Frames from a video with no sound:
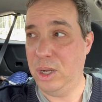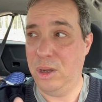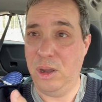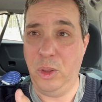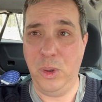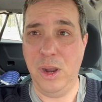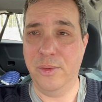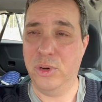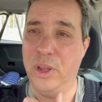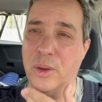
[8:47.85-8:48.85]
all the way
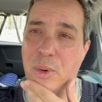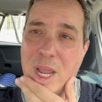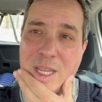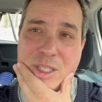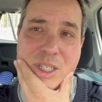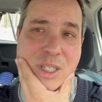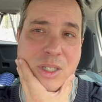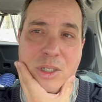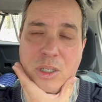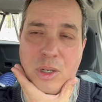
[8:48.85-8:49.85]
over on the right
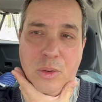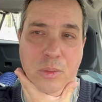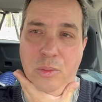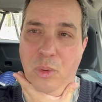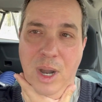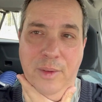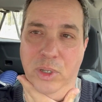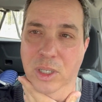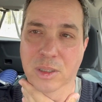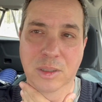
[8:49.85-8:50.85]
or
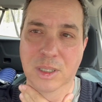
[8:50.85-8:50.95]
whatever,